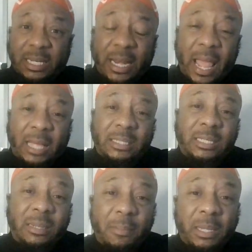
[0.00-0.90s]
And now it's
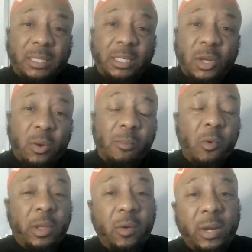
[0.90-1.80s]
just a bunch of
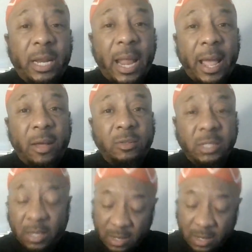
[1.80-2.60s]
turmoil in the house.